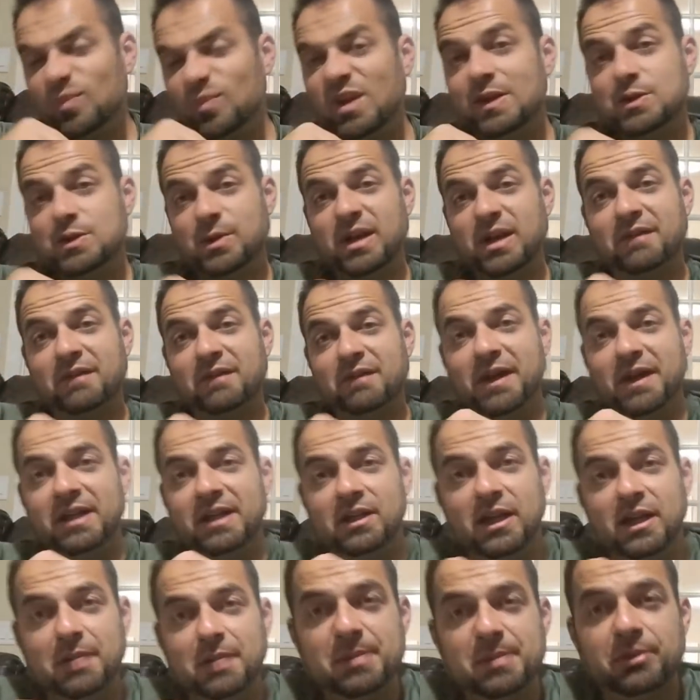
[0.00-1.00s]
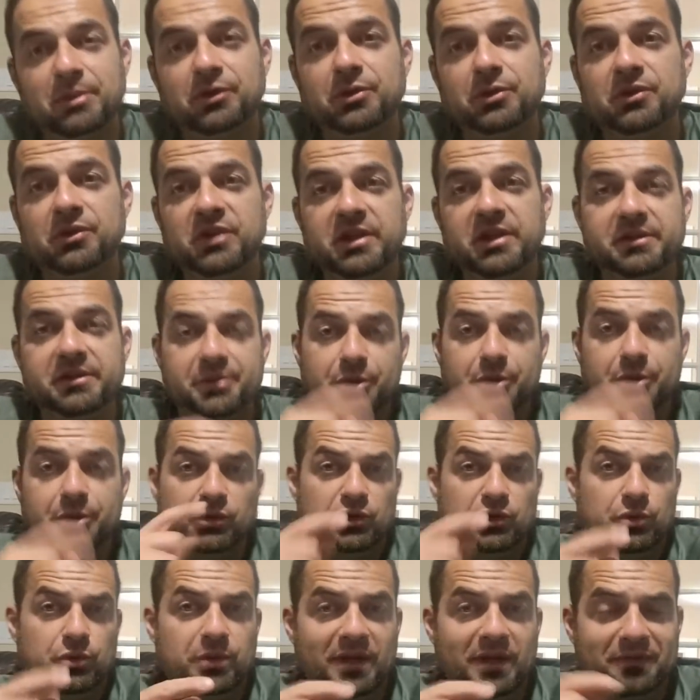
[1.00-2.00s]
So what I find a lot of people do is they either go
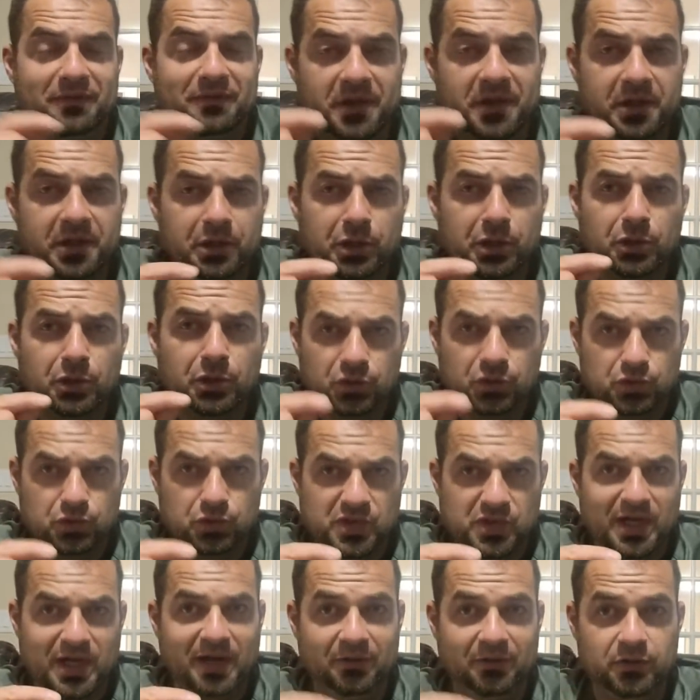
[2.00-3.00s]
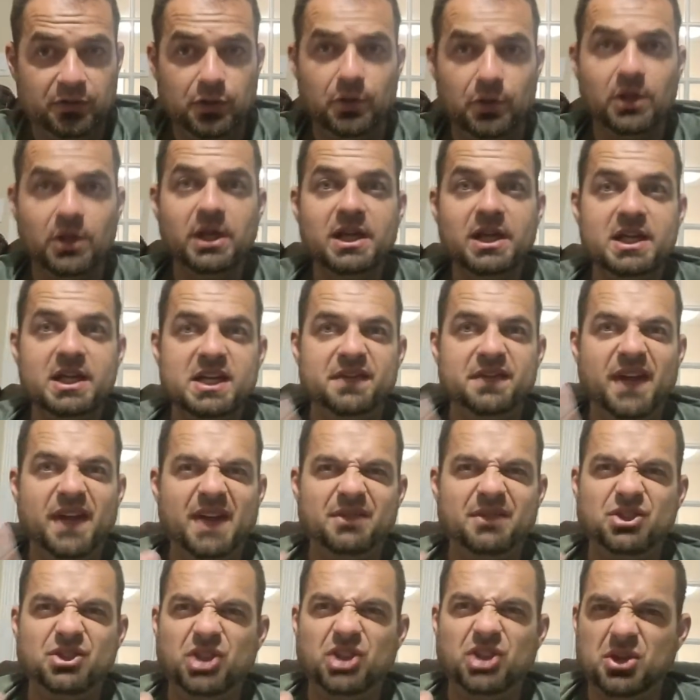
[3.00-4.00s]
too rough or they go too soft. So if I
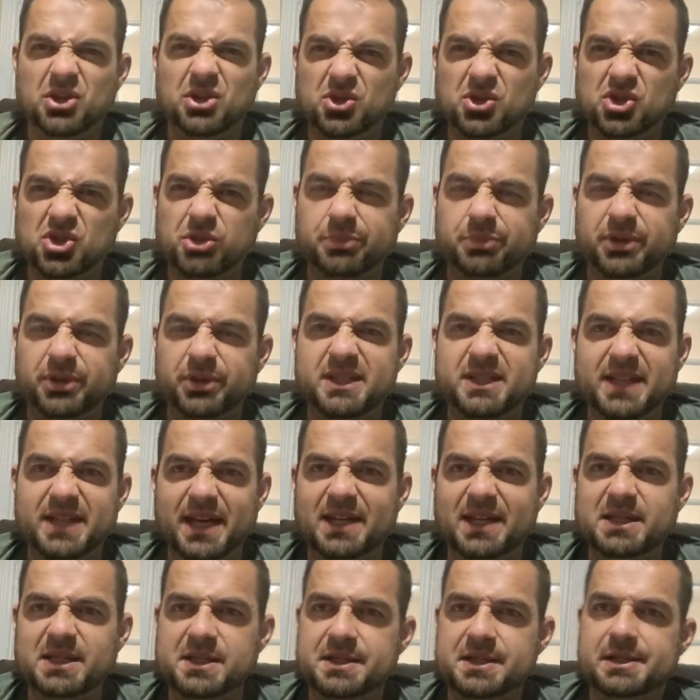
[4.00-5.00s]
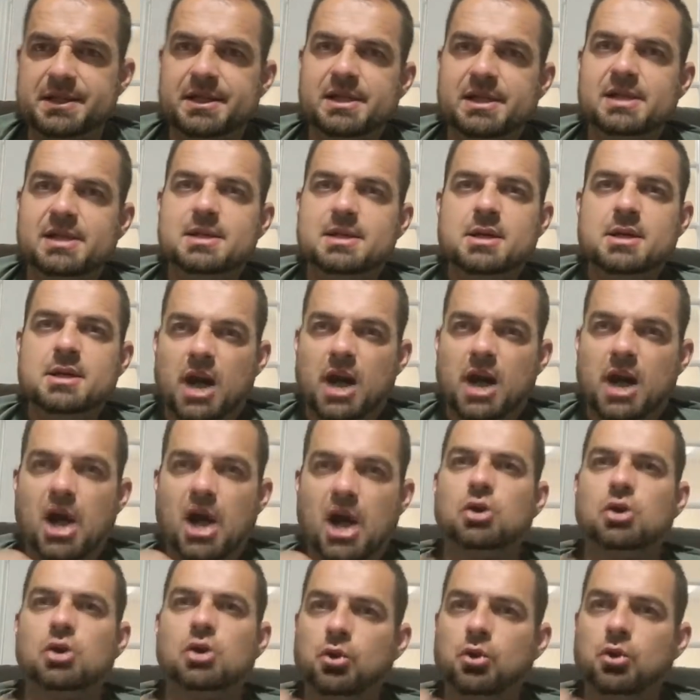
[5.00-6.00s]
have a dog who's super intense,
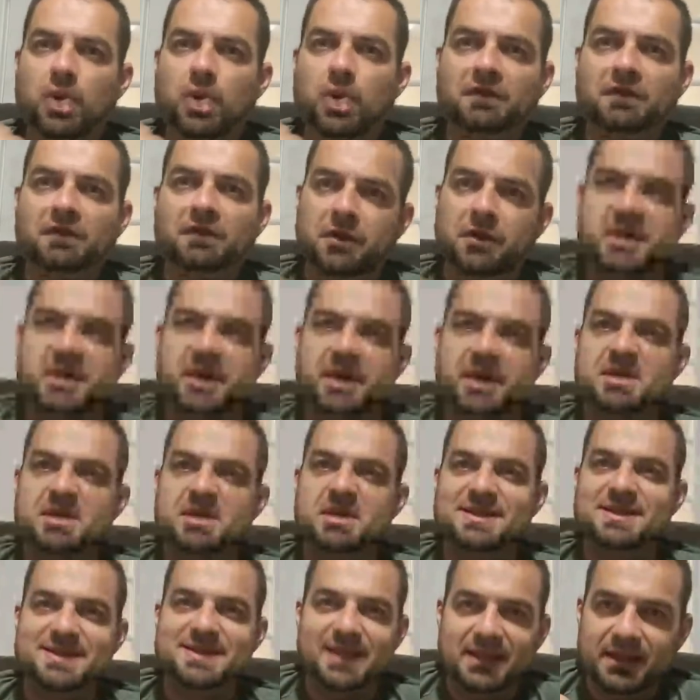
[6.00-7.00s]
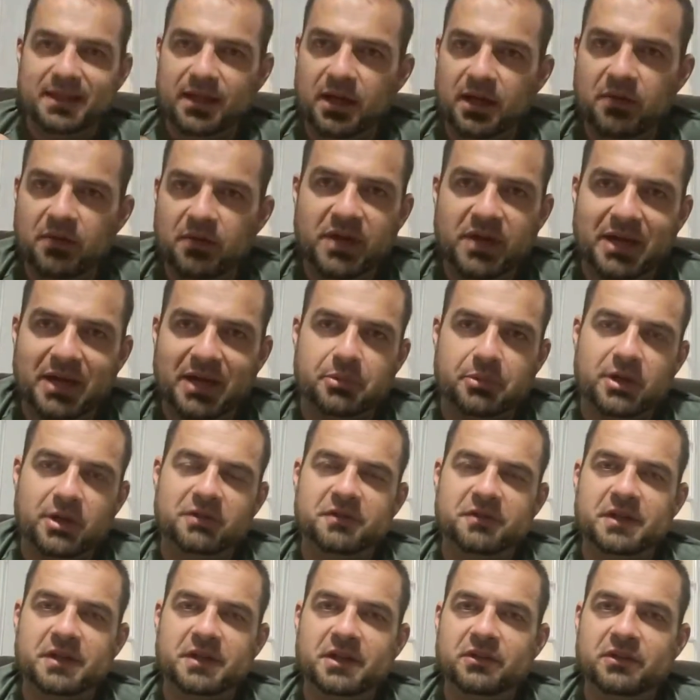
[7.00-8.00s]
I'll go rough with them because they love that
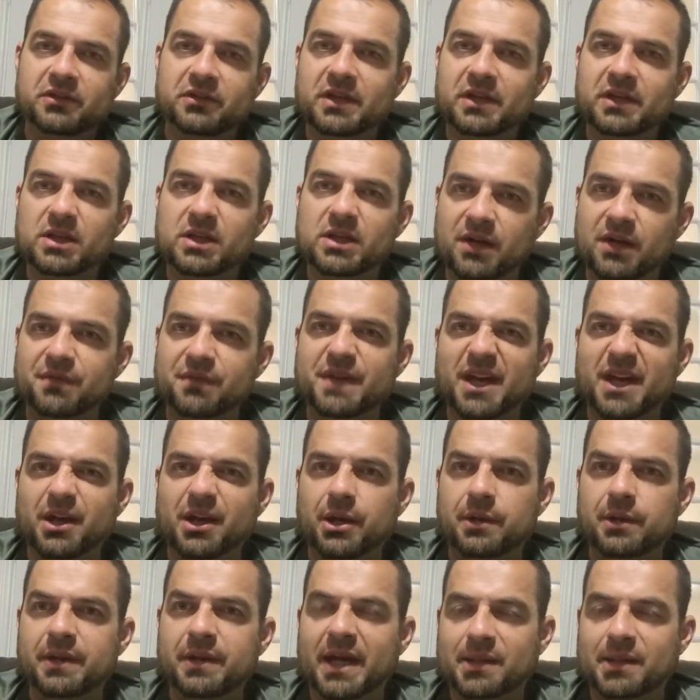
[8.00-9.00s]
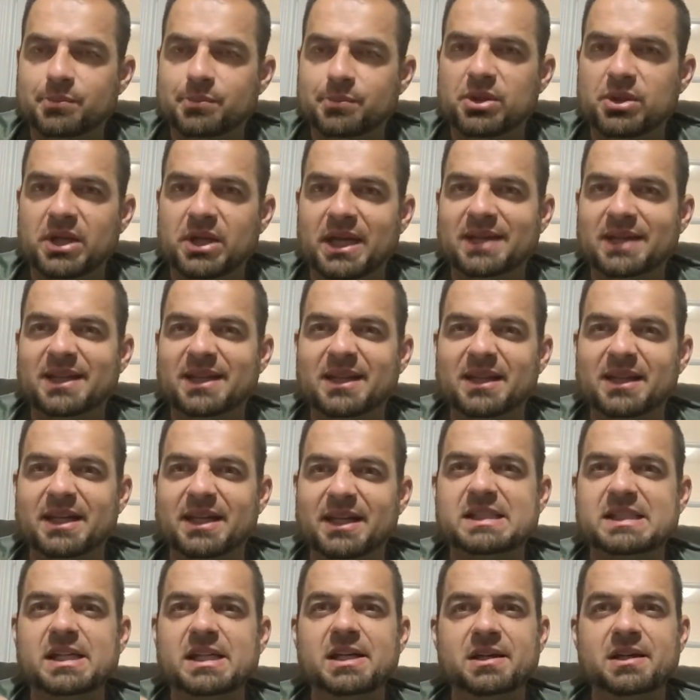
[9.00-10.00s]
roughness. They love that play. They
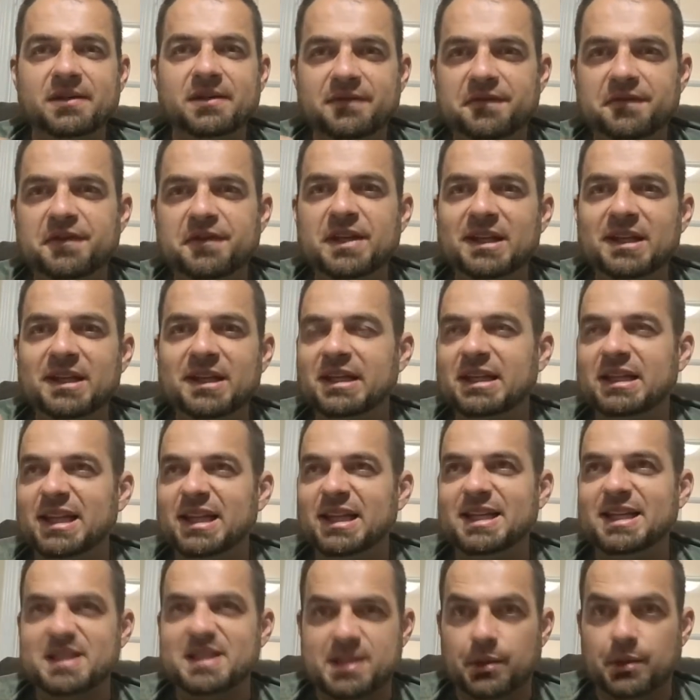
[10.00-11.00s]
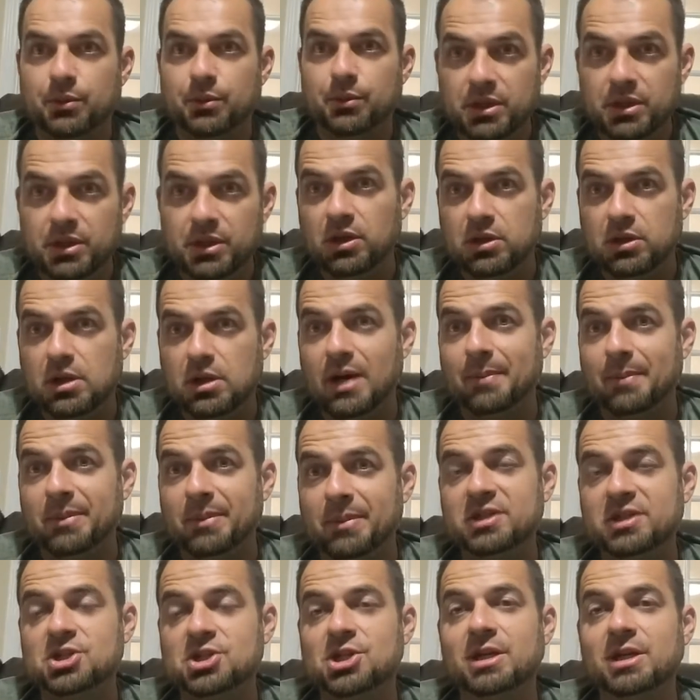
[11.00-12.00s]
like feeling like it's a real
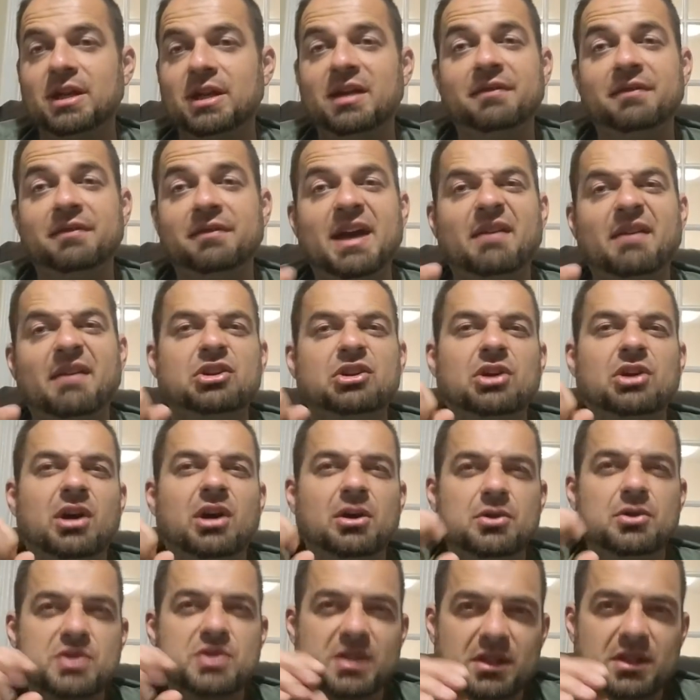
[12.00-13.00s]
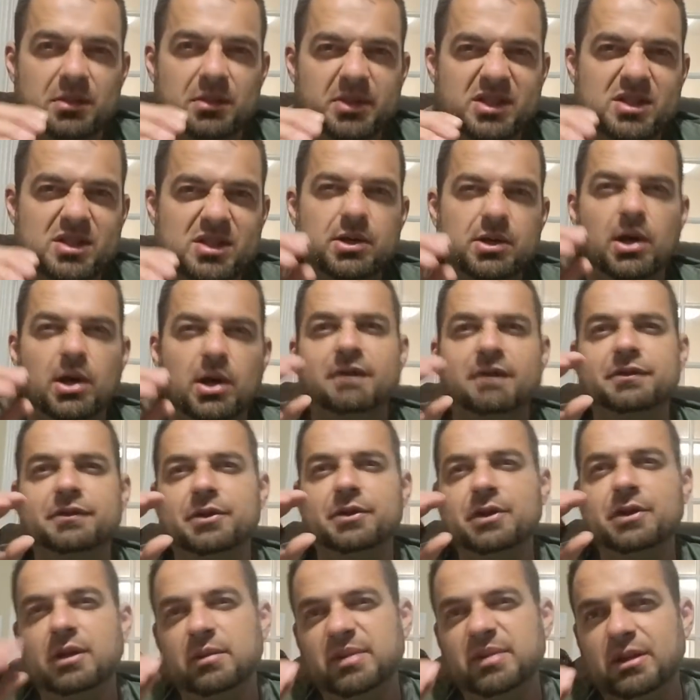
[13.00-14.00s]
competition. And if I have a dog who's a little bit softer,
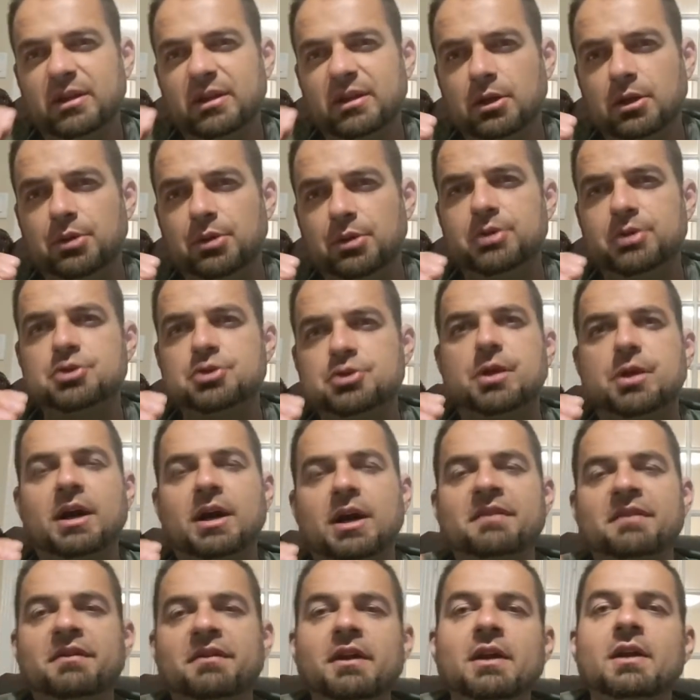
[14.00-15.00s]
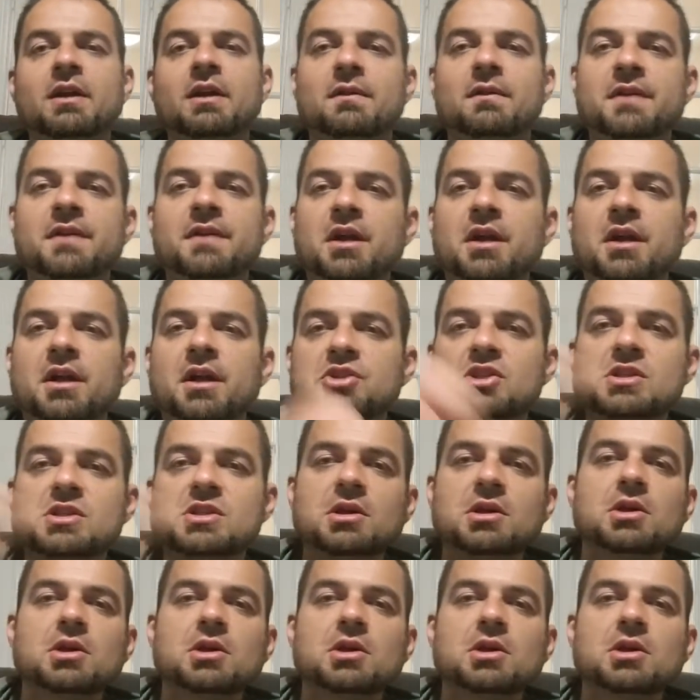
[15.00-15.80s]
a little bit lower drive, then I'll just